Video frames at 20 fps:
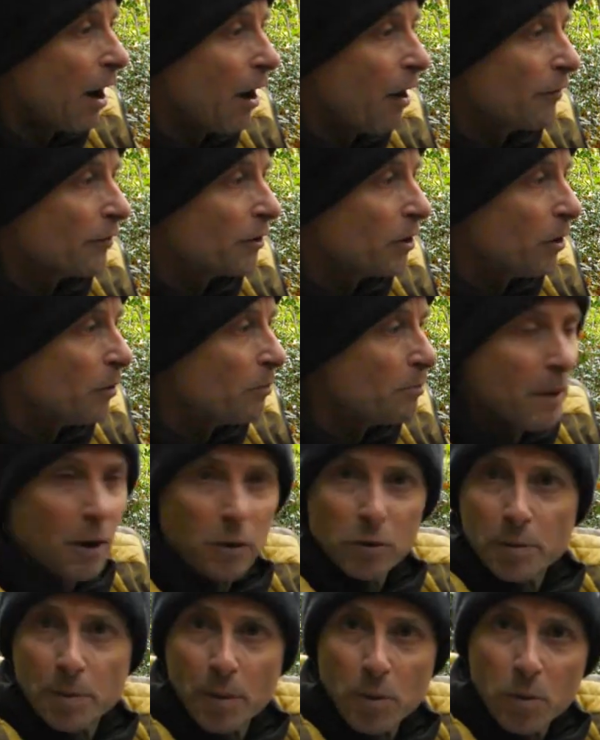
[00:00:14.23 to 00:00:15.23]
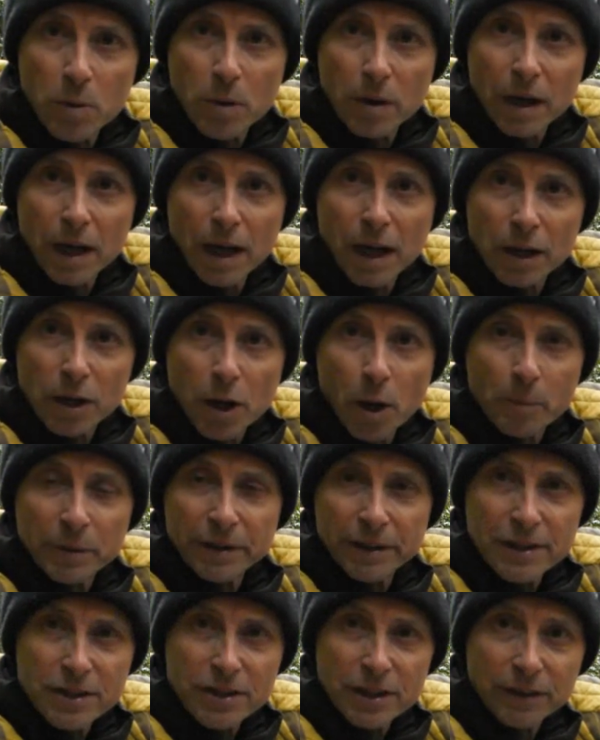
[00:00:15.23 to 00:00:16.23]
I've got multiple
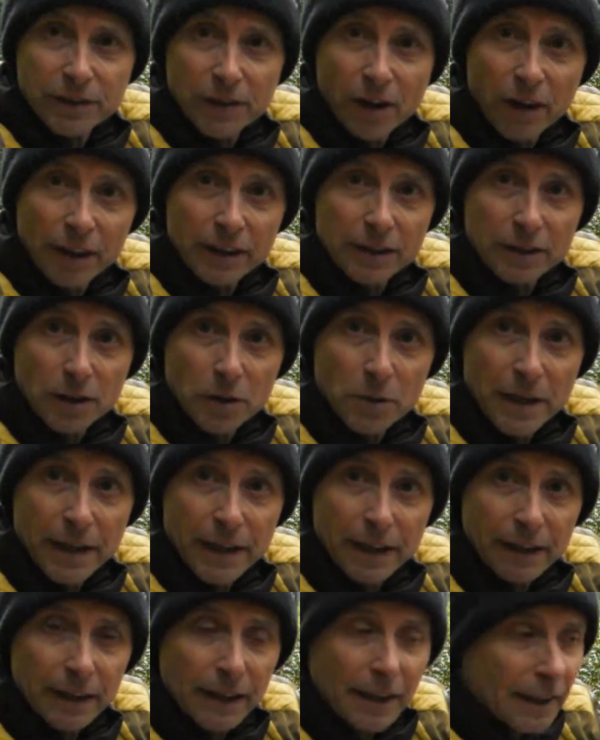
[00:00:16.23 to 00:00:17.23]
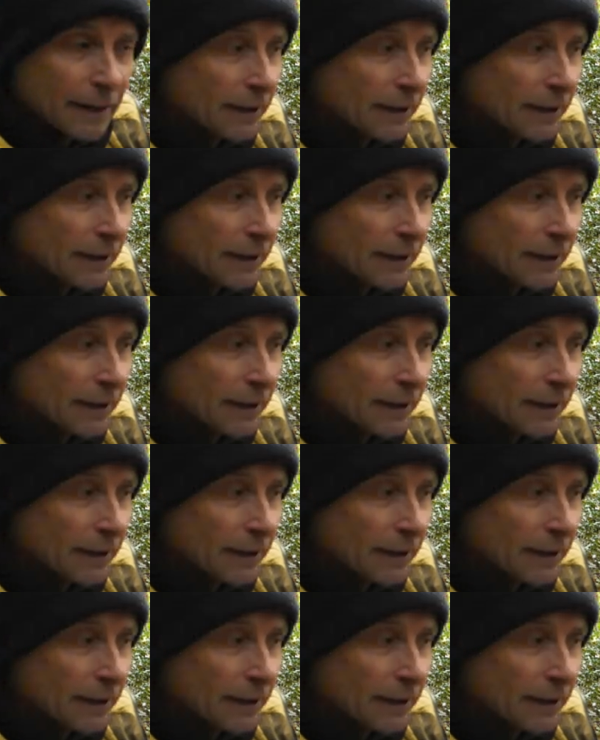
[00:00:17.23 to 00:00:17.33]
compositions that I can do here.